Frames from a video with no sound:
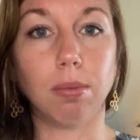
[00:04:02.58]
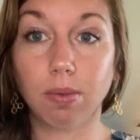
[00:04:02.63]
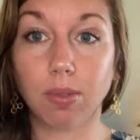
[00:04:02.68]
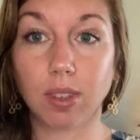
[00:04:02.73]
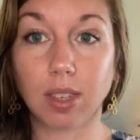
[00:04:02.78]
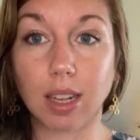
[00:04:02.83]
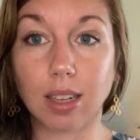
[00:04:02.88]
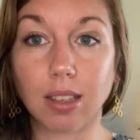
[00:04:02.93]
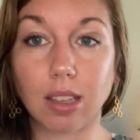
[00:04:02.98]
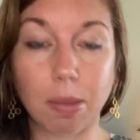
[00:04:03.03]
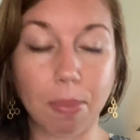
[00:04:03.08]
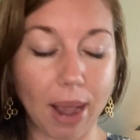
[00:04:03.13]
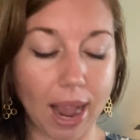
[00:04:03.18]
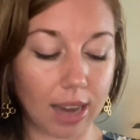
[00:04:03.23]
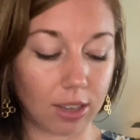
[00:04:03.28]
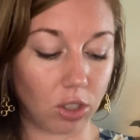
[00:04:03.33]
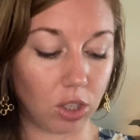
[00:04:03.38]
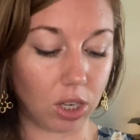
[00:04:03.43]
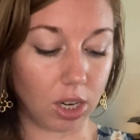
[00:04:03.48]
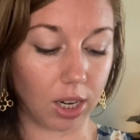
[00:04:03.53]
since the
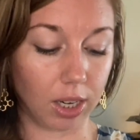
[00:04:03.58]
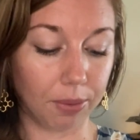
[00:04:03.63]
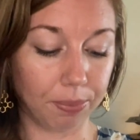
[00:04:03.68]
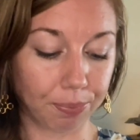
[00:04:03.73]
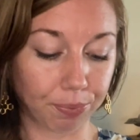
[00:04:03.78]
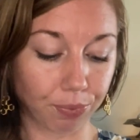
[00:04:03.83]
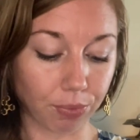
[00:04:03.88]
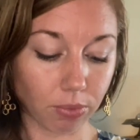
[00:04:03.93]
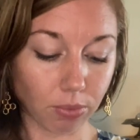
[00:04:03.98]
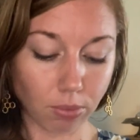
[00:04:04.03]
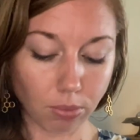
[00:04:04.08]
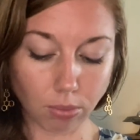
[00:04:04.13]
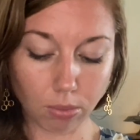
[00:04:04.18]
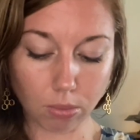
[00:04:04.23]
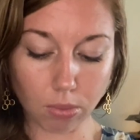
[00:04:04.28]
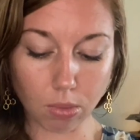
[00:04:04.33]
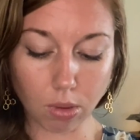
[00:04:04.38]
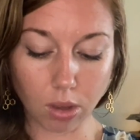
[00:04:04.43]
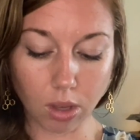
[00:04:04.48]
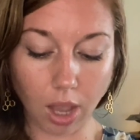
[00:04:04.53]
past year.
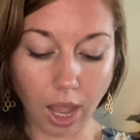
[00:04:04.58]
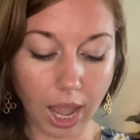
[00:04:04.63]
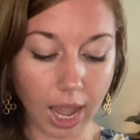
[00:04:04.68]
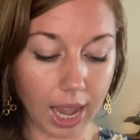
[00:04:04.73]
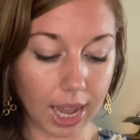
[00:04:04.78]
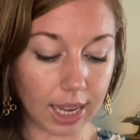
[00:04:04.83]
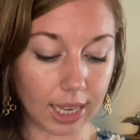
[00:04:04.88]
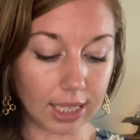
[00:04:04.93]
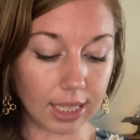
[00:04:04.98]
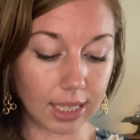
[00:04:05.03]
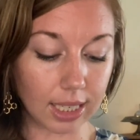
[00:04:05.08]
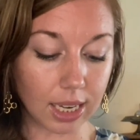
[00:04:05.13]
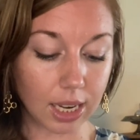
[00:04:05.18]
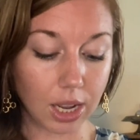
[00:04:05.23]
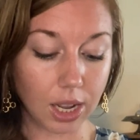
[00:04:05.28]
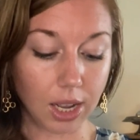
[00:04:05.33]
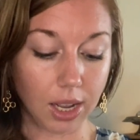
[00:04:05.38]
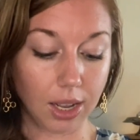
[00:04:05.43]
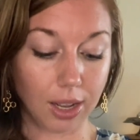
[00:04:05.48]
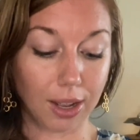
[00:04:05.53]
And
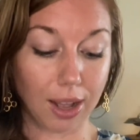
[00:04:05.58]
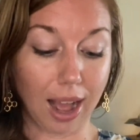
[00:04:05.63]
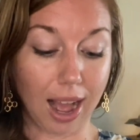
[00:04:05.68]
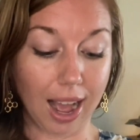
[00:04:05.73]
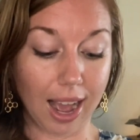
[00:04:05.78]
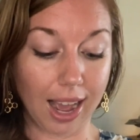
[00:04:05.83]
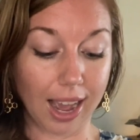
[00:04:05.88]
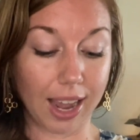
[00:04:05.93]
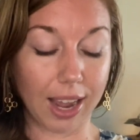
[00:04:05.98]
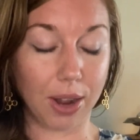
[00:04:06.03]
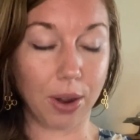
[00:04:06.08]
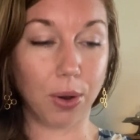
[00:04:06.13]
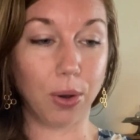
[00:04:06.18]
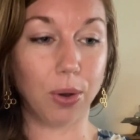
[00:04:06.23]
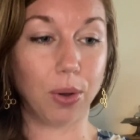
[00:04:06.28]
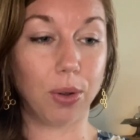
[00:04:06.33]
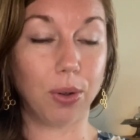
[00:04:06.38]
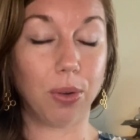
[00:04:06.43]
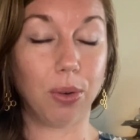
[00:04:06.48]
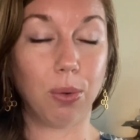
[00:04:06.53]
I
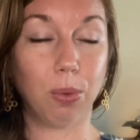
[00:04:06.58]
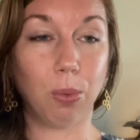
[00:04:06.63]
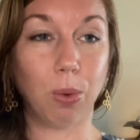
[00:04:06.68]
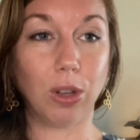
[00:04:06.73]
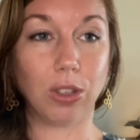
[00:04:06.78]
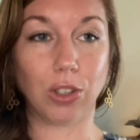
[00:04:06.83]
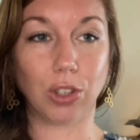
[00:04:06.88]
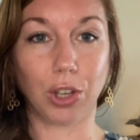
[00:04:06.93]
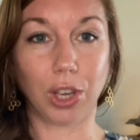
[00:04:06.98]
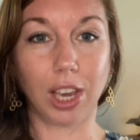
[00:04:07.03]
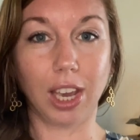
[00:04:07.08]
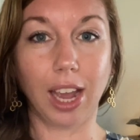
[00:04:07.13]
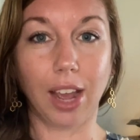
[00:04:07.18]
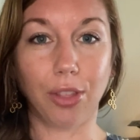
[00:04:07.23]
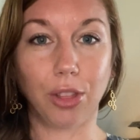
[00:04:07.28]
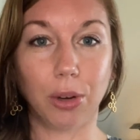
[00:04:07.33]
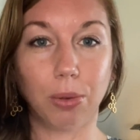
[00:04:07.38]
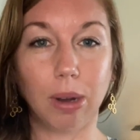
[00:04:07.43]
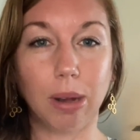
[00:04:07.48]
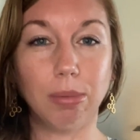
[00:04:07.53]
was looking
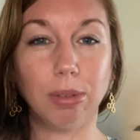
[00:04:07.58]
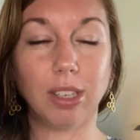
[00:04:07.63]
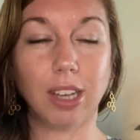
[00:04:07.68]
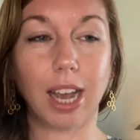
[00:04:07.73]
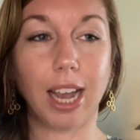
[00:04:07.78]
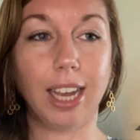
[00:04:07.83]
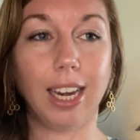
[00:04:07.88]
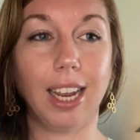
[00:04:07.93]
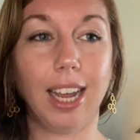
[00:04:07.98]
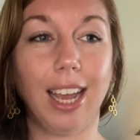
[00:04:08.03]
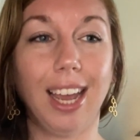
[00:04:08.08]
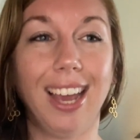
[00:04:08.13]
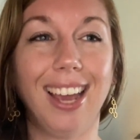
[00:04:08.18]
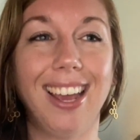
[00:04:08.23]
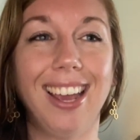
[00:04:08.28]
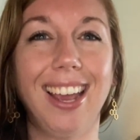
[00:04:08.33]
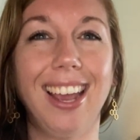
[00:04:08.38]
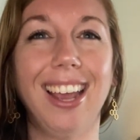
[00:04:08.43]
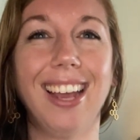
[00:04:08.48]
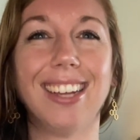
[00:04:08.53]
at their website
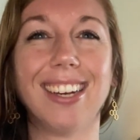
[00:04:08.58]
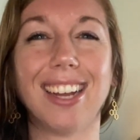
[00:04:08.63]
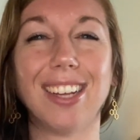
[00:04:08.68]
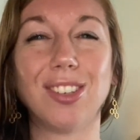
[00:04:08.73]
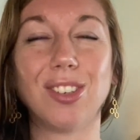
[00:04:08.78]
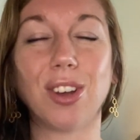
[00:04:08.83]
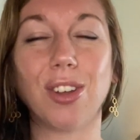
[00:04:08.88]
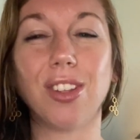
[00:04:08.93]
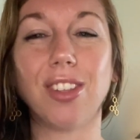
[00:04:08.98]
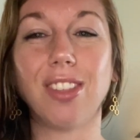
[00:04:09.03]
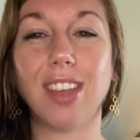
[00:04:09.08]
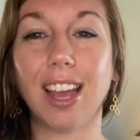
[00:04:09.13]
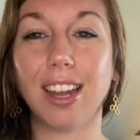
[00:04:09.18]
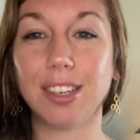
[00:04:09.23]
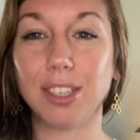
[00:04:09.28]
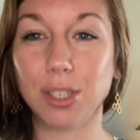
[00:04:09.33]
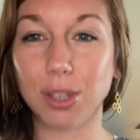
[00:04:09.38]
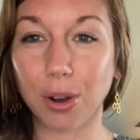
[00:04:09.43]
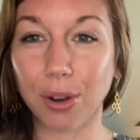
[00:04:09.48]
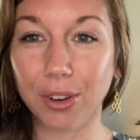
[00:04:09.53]
and I saw that they
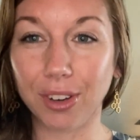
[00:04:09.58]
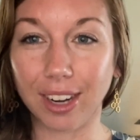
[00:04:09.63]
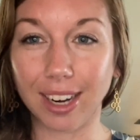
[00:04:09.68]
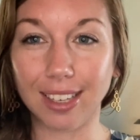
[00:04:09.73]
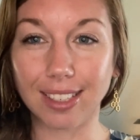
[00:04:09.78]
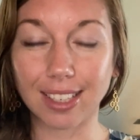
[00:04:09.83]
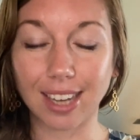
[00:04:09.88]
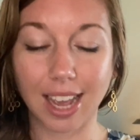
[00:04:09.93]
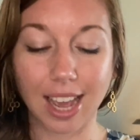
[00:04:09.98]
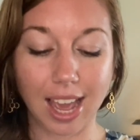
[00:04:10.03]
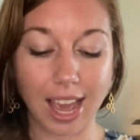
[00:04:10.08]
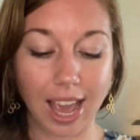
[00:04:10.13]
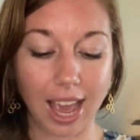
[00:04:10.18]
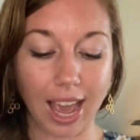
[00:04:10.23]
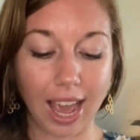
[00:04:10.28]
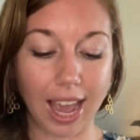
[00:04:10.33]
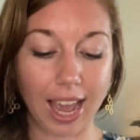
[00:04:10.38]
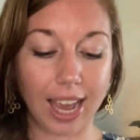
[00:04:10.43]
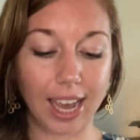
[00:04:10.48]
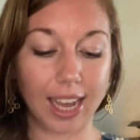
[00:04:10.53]
had deodorant,
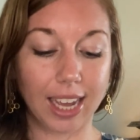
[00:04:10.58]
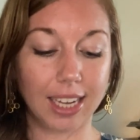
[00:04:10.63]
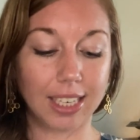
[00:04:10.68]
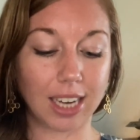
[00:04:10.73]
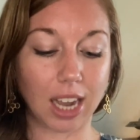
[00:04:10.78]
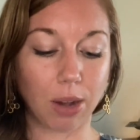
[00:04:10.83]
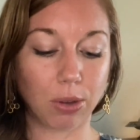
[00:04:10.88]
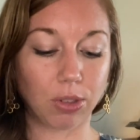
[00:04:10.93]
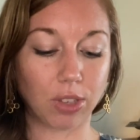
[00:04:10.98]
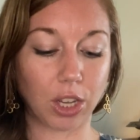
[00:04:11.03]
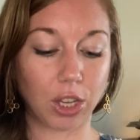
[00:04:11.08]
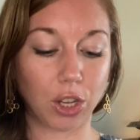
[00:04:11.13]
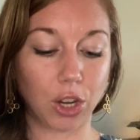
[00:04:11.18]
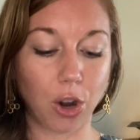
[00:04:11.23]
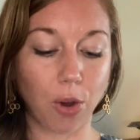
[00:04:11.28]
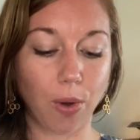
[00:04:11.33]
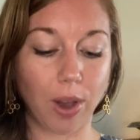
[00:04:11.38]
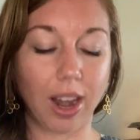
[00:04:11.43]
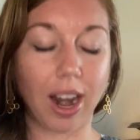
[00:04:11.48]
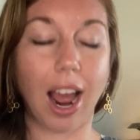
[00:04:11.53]
and I was like, you
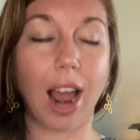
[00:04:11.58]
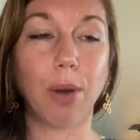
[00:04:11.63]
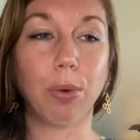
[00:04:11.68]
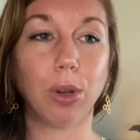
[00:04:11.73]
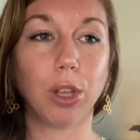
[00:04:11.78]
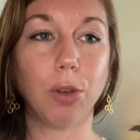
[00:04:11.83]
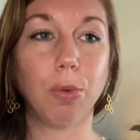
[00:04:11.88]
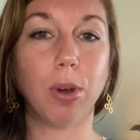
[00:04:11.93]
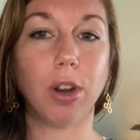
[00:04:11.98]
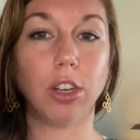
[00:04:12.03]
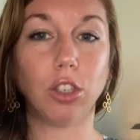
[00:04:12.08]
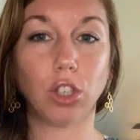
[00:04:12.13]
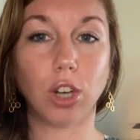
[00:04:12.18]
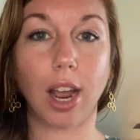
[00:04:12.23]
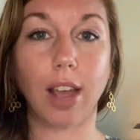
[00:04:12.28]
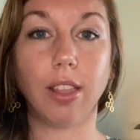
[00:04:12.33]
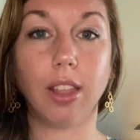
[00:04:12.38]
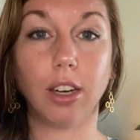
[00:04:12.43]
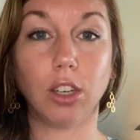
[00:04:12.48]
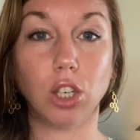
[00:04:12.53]
know what? I really want to
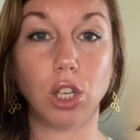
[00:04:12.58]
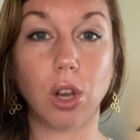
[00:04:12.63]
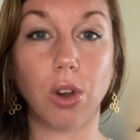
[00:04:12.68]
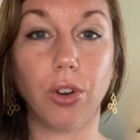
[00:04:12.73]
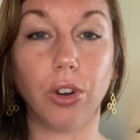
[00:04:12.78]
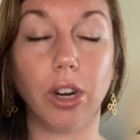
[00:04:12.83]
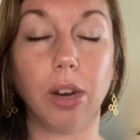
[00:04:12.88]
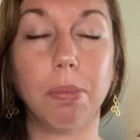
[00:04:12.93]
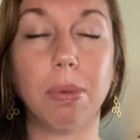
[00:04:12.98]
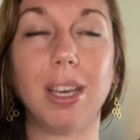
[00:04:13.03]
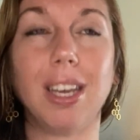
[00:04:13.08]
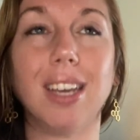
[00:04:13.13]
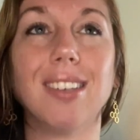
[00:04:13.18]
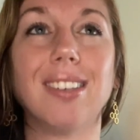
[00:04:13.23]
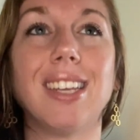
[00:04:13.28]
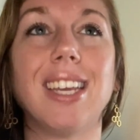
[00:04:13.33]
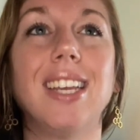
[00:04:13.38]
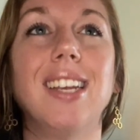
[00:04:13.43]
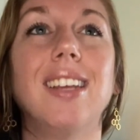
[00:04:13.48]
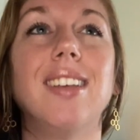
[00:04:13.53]
try their deodorant
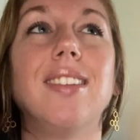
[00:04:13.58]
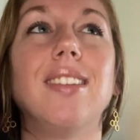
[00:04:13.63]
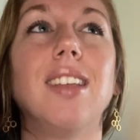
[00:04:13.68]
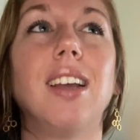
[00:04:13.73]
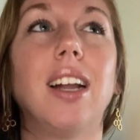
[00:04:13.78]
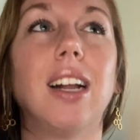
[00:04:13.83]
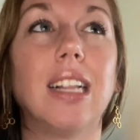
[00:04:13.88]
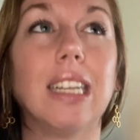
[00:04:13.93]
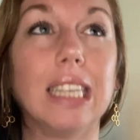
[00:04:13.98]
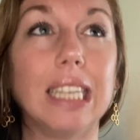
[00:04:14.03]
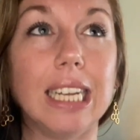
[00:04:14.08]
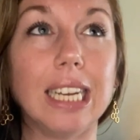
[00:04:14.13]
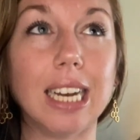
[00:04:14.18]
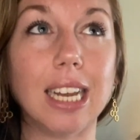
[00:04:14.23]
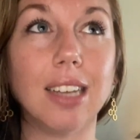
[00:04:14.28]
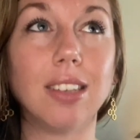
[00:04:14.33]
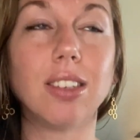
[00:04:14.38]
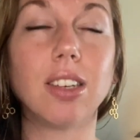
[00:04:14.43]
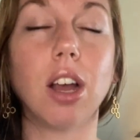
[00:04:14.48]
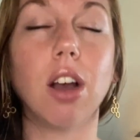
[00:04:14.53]
because it is the
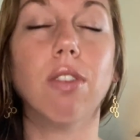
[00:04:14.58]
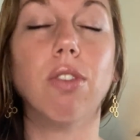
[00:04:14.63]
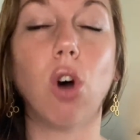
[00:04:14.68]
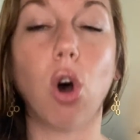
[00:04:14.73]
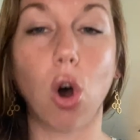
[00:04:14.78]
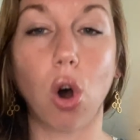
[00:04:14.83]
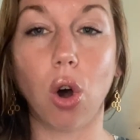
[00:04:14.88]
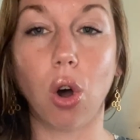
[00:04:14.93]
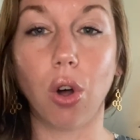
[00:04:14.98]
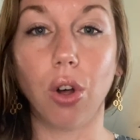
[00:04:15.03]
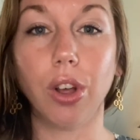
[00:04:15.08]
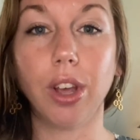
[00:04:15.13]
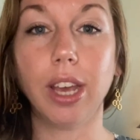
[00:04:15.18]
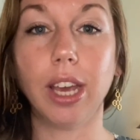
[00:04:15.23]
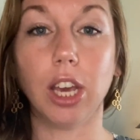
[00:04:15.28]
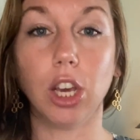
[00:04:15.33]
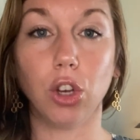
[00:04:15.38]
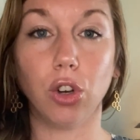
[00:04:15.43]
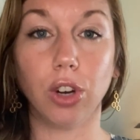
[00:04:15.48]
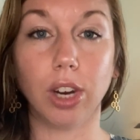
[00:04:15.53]
cleanest of all
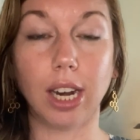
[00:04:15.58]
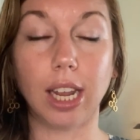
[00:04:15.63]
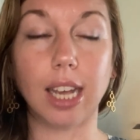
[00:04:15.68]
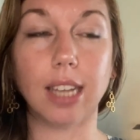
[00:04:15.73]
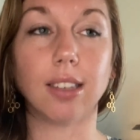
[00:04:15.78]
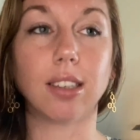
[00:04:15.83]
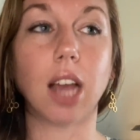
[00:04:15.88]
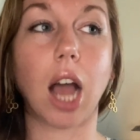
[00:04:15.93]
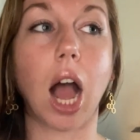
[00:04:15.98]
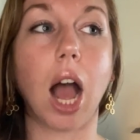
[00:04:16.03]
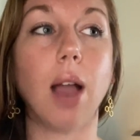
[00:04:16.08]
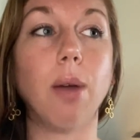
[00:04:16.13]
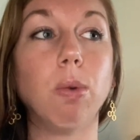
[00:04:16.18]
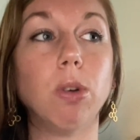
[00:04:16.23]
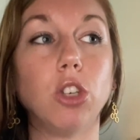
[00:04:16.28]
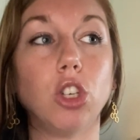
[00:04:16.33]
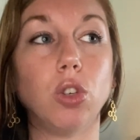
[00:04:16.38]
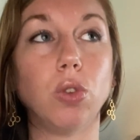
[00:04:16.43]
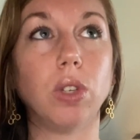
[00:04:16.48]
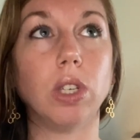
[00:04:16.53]
ingredients. I
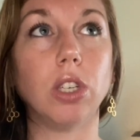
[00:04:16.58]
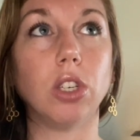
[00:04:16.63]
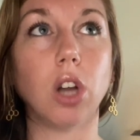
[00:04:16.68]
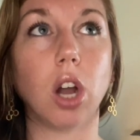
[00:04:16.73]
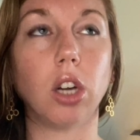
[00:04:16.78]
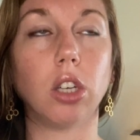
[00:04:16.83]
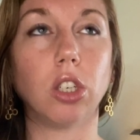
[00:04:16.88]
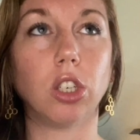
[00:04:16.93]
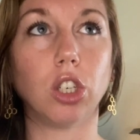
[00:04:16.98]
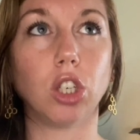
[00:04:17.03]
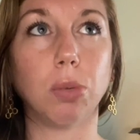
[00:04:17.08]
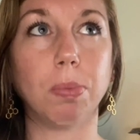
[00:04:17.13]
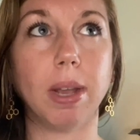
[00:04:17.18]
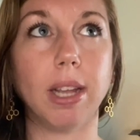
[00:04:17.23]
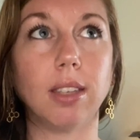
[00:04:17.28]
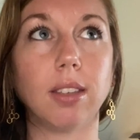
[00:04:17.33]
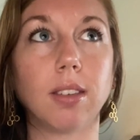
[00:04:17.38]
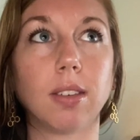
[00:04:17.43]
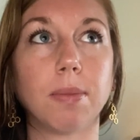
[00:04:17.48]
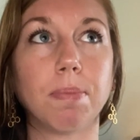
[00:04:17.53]
was using Dr.
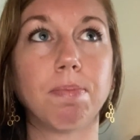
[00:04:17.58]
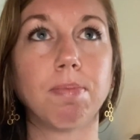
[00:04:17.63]
Schmidt's,